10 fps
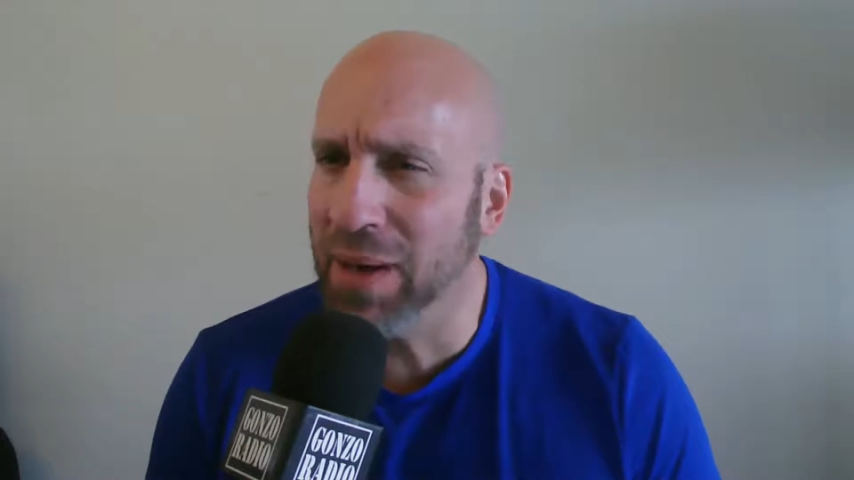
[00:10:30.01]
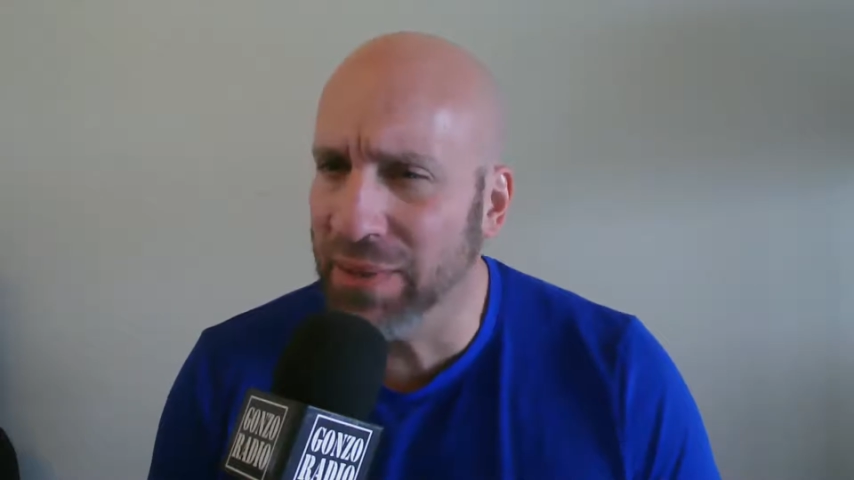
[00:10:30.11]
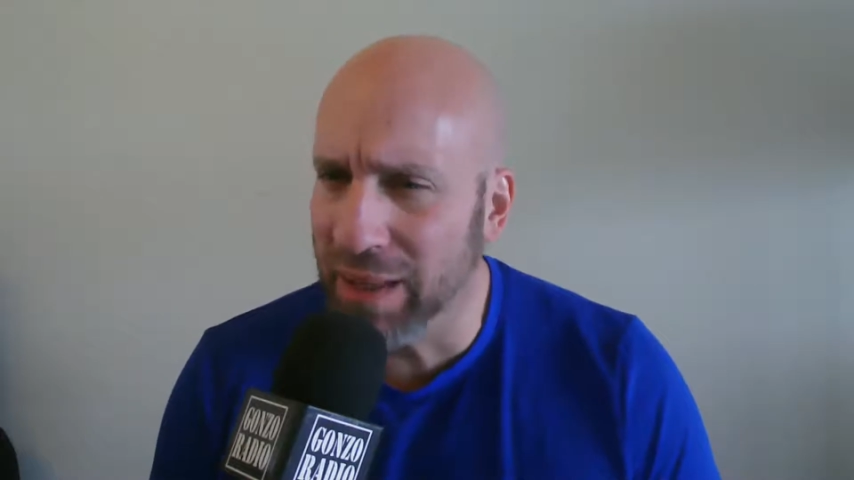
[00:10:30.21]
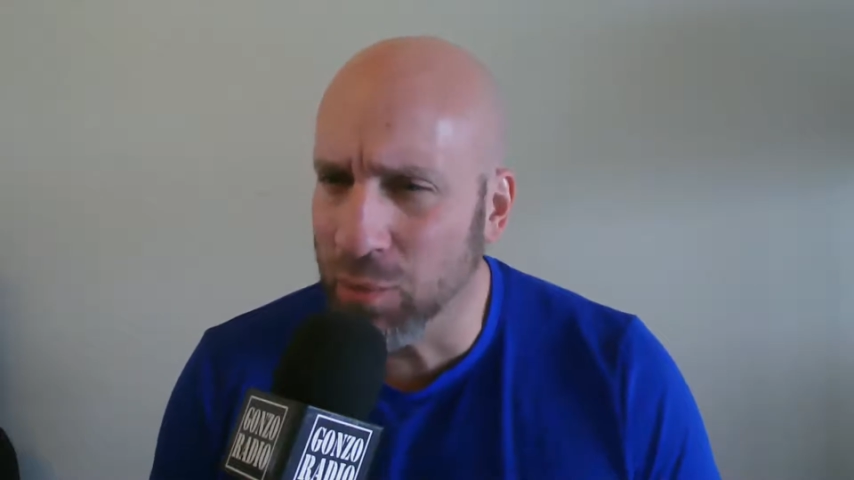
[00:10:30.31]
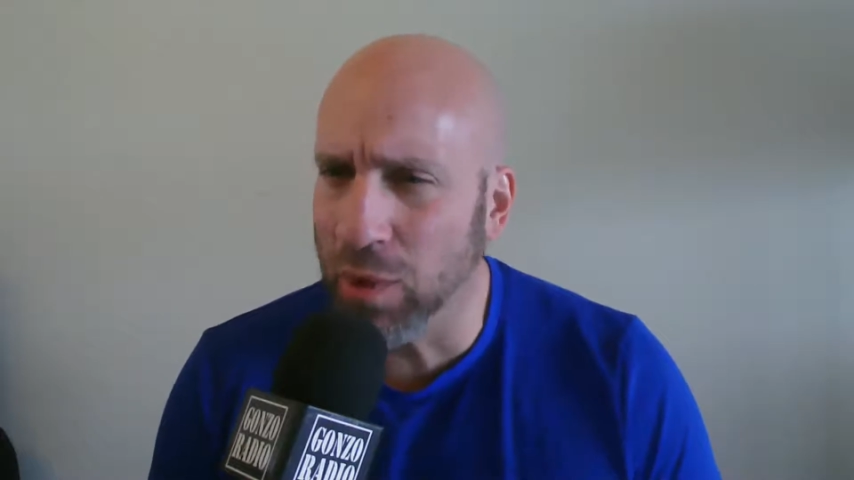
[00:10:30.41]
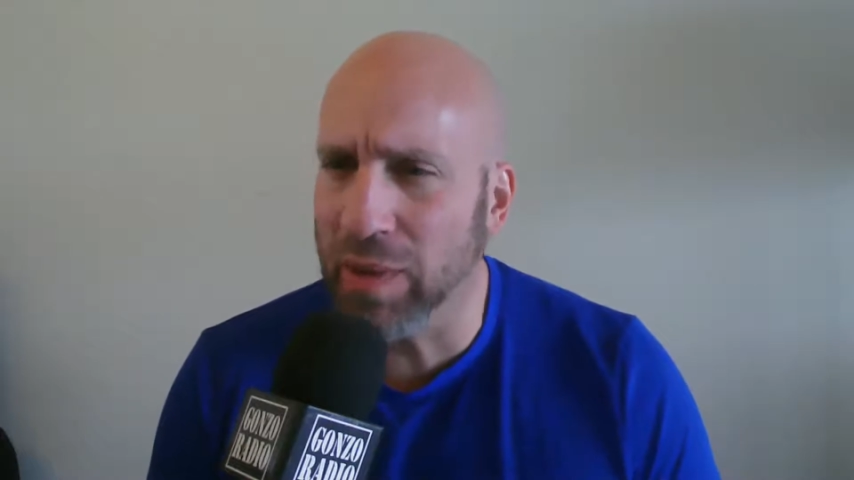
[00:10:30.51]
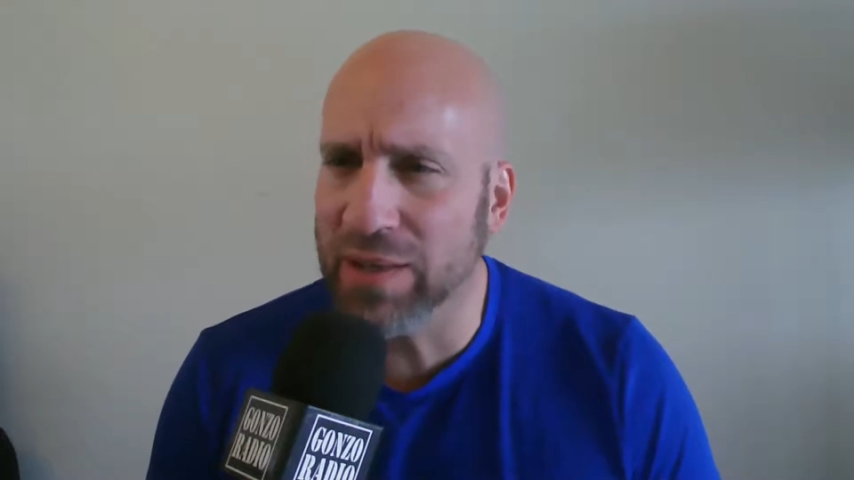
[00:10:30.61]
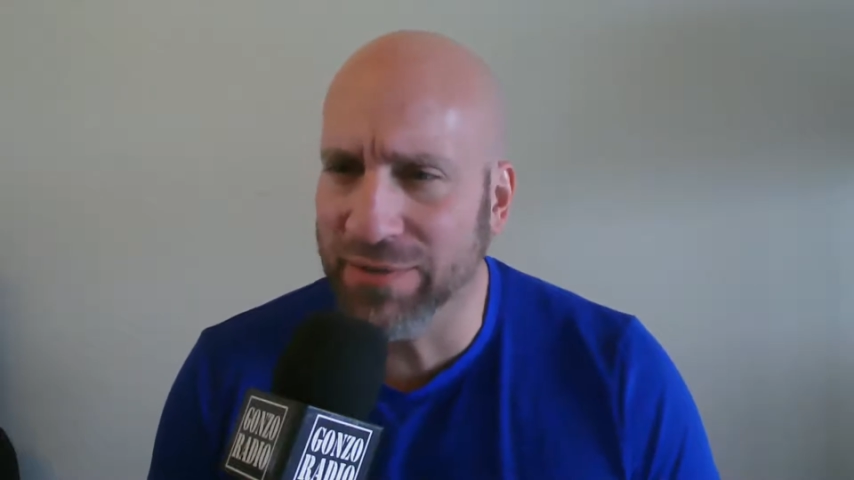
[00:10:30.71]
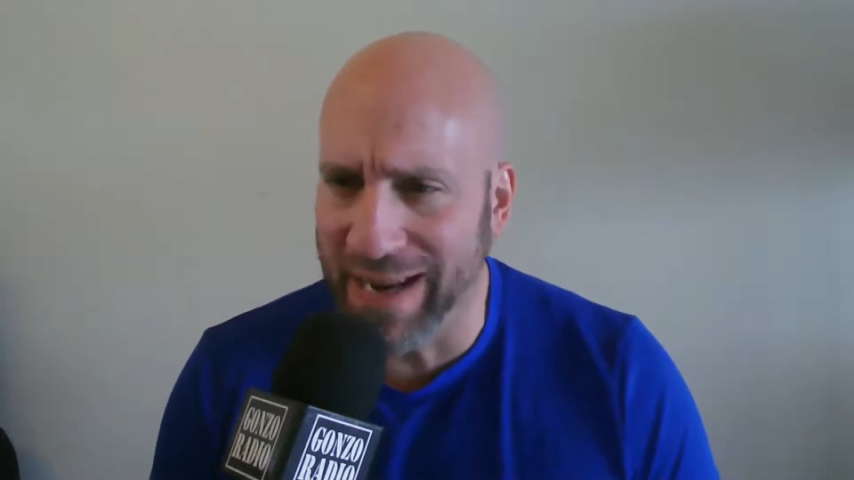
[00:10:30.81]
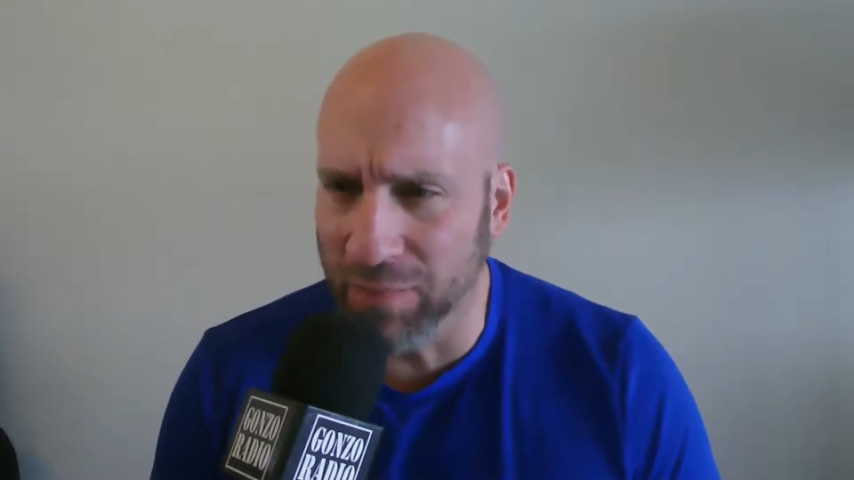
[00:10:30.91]
I think more or less
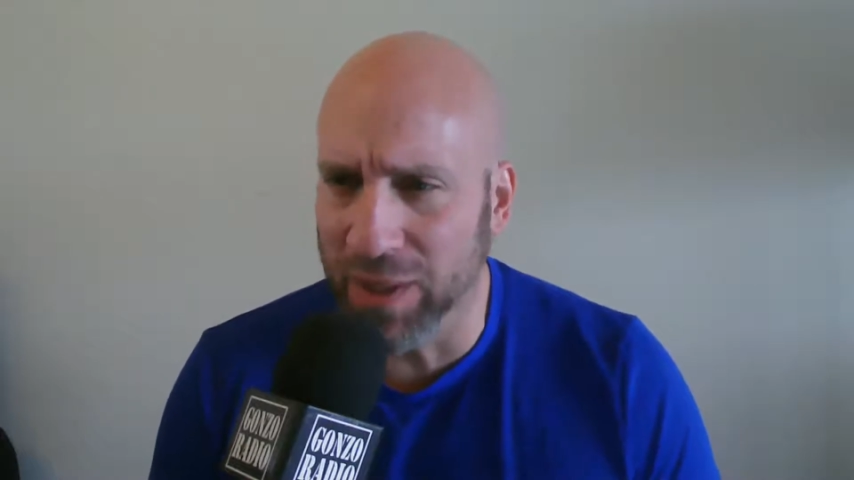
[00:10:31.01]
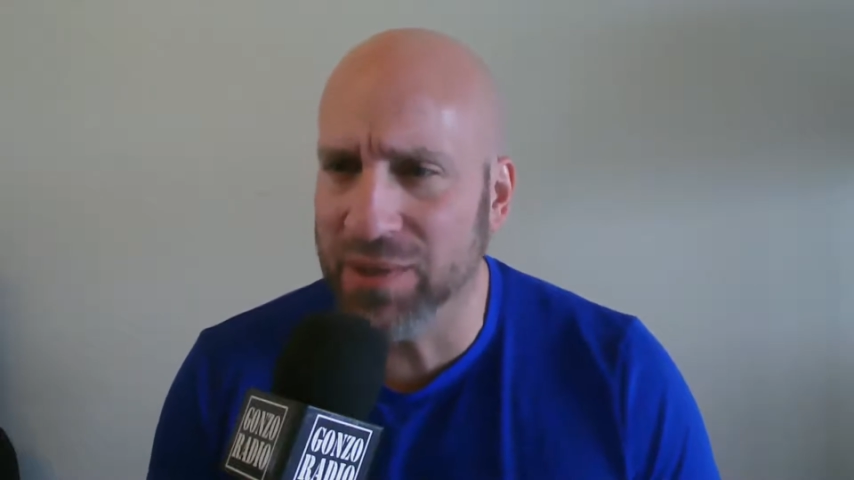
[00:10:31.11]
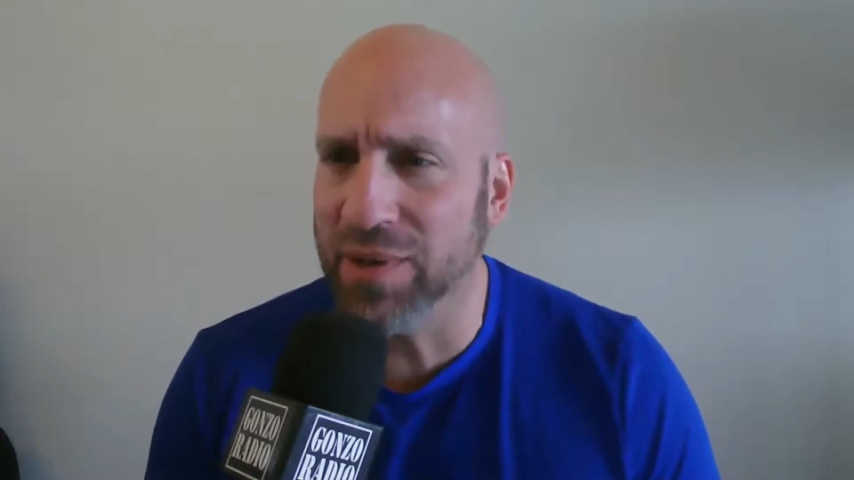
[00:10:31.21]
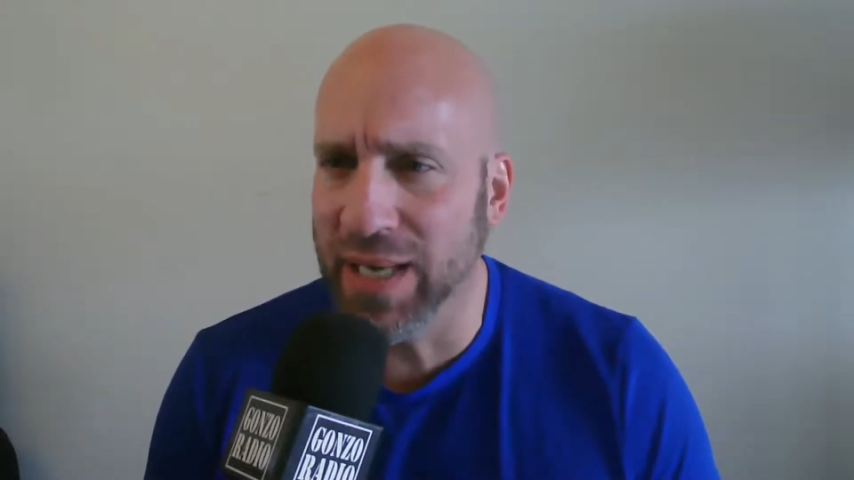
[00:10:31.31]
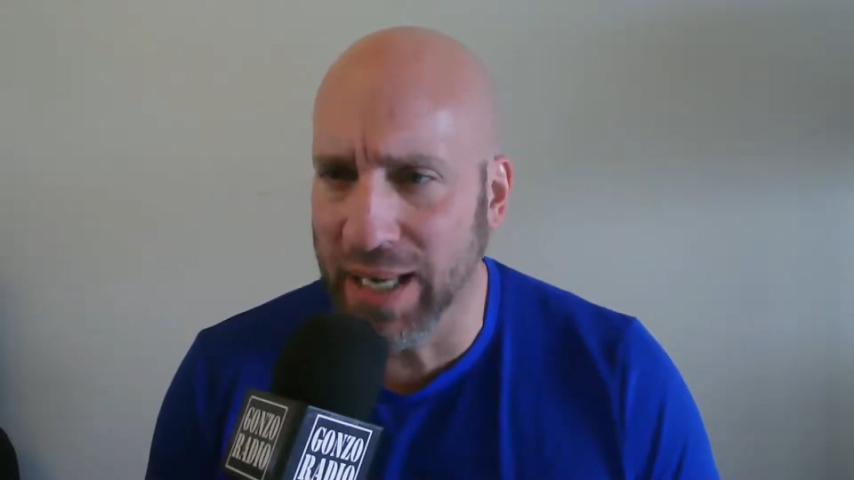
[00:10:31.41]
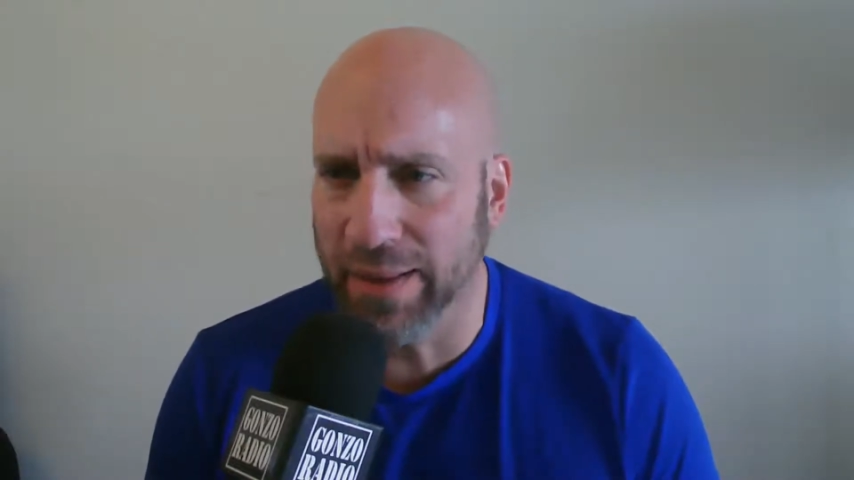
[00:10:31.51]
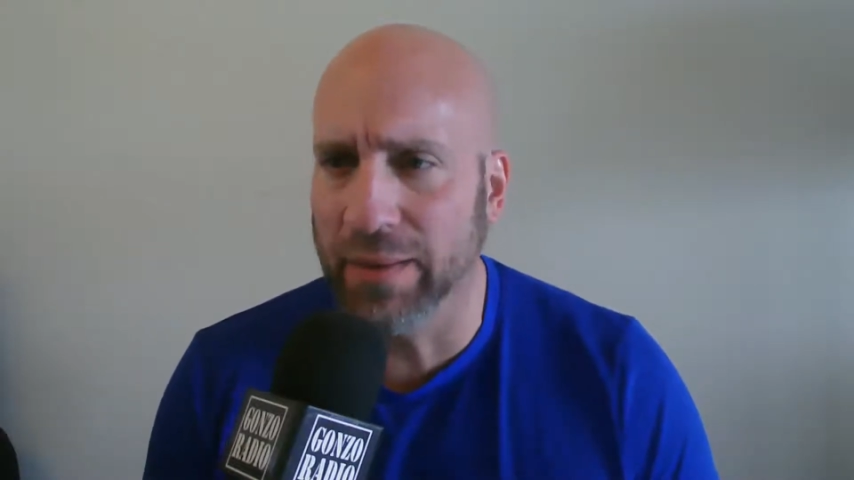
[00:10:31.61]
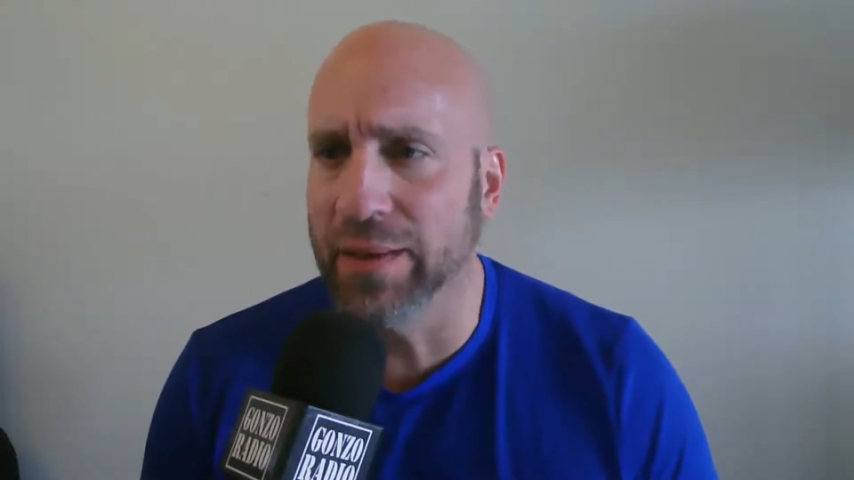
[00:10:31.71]
families are together